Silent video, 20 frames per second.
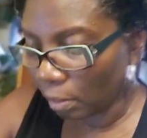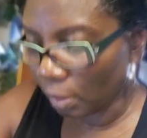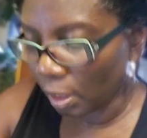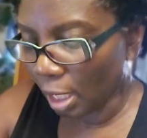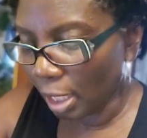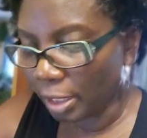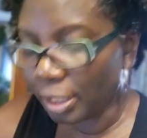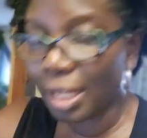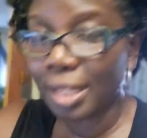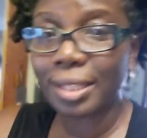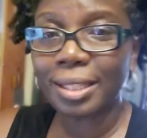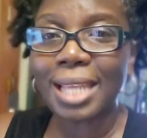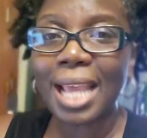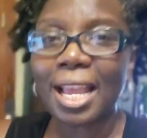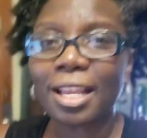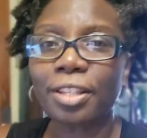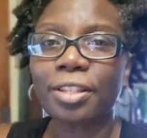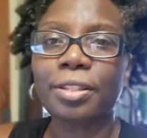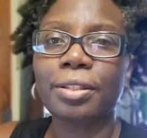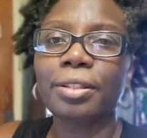
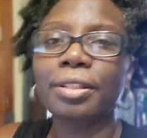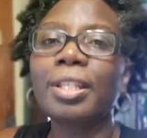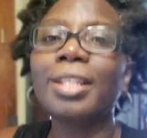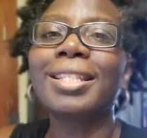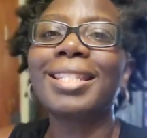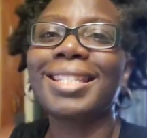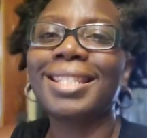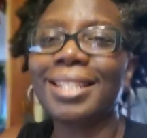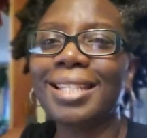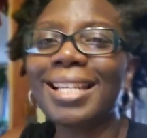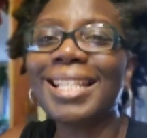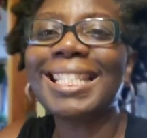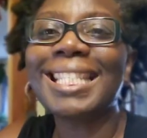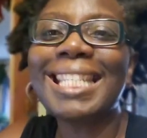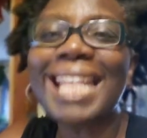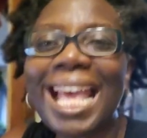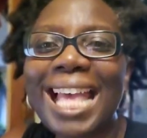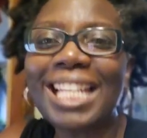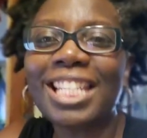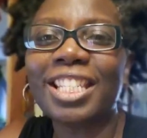Success
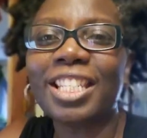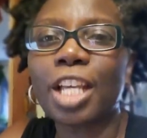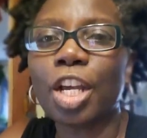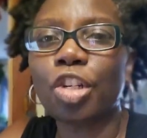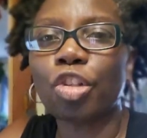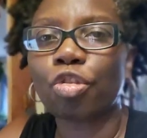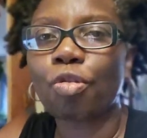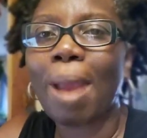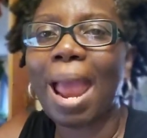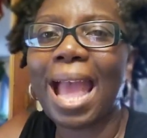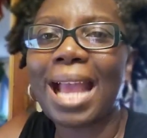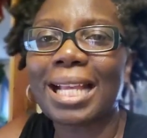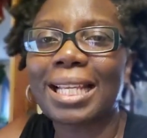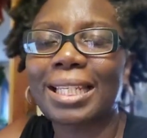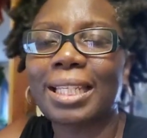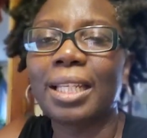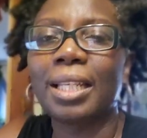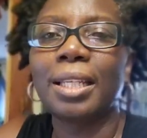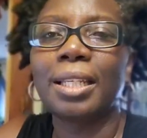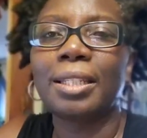
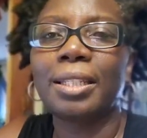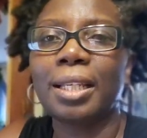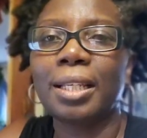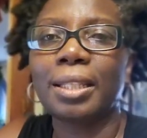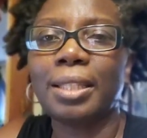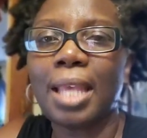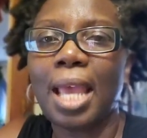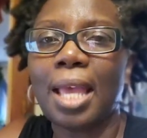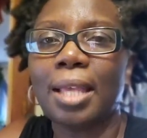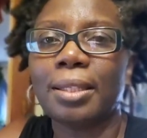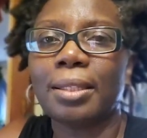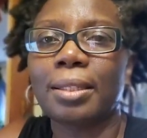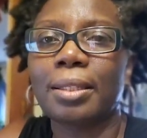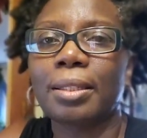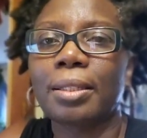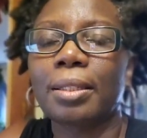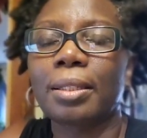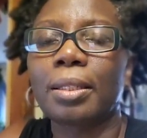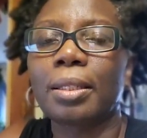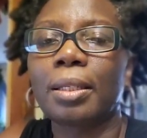attracts
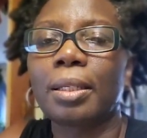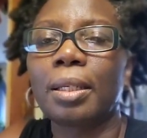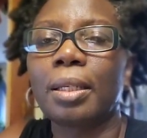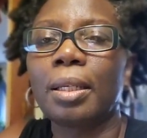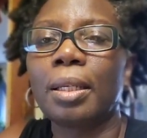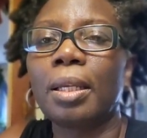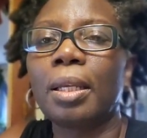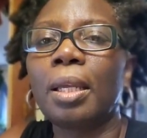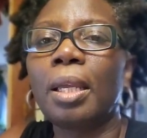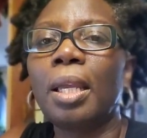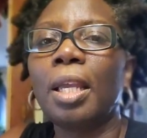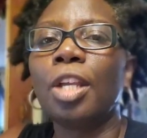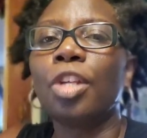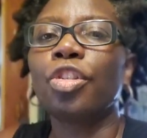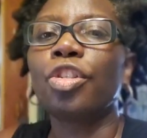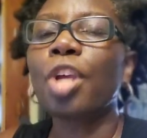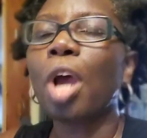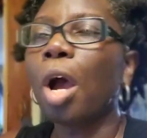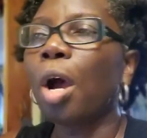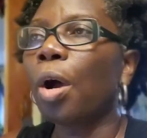success.
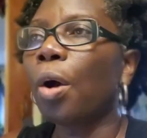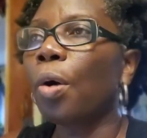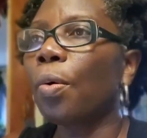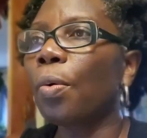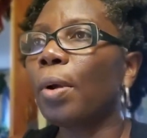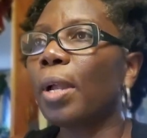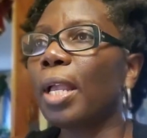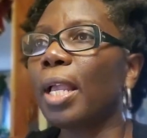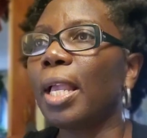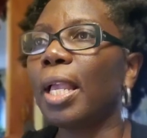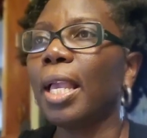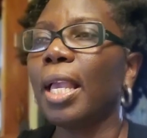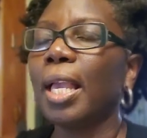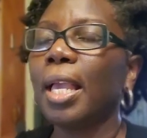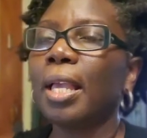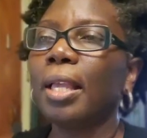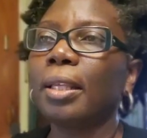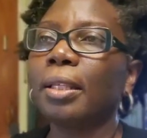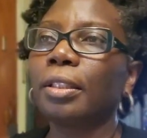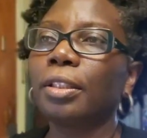So,
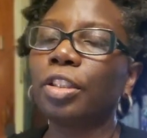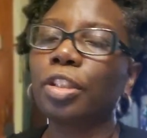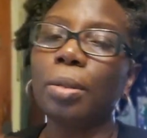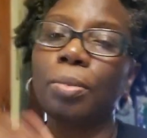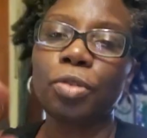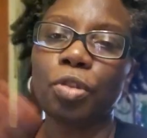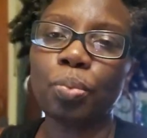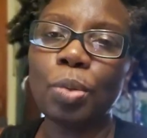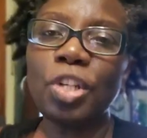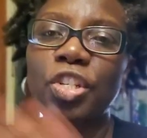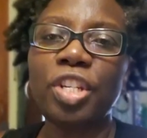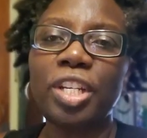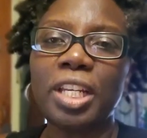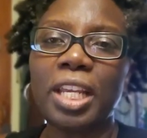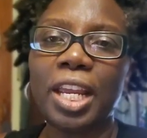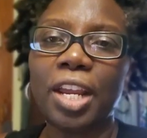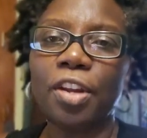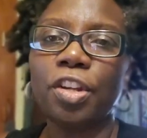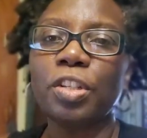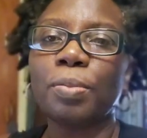switching
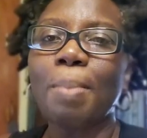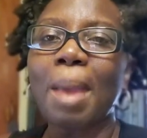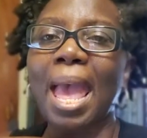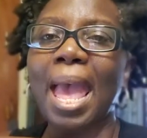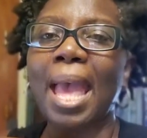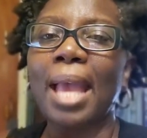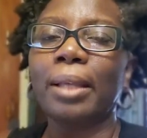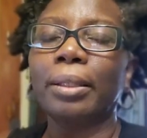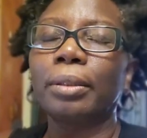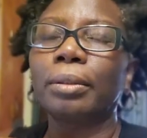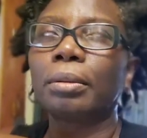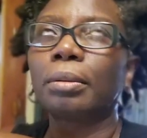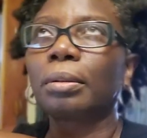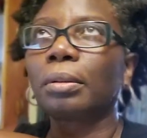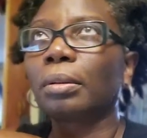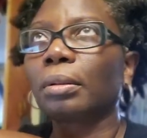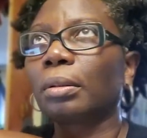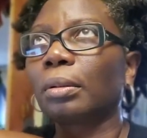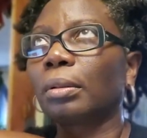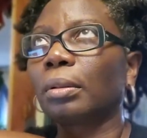gears back,
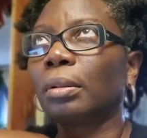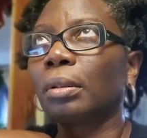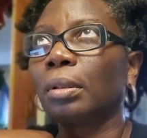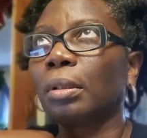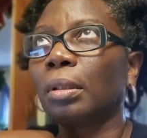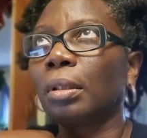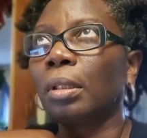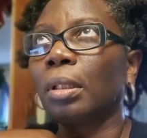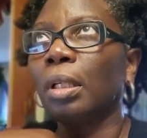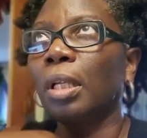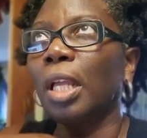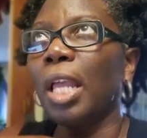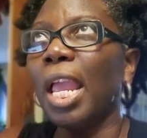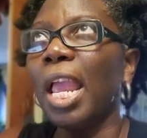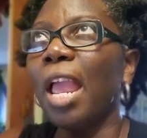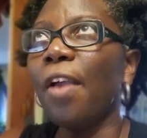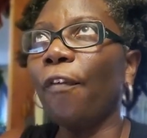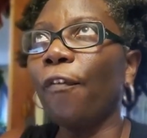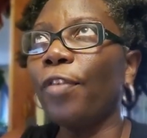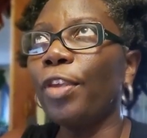
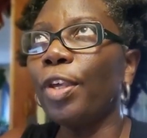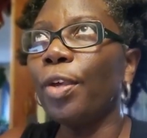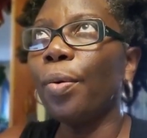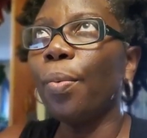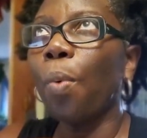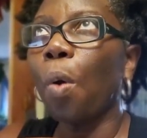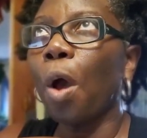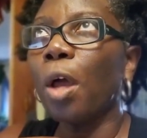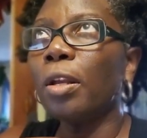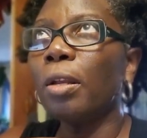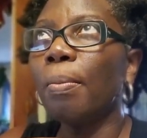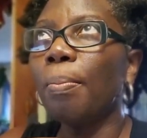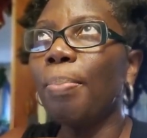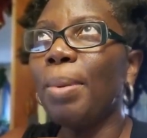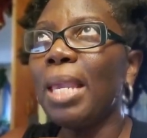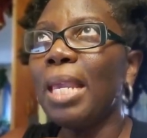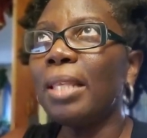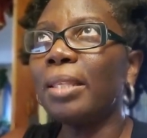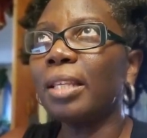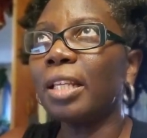if you want to
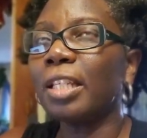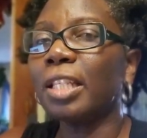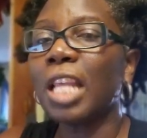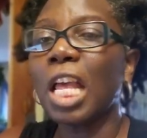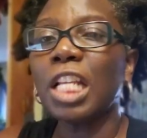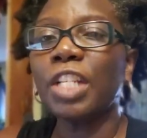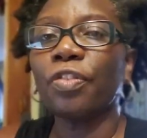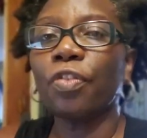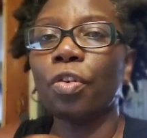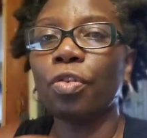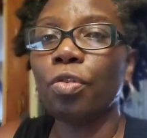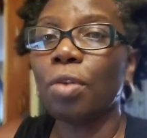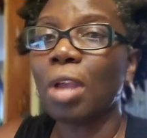be successful, you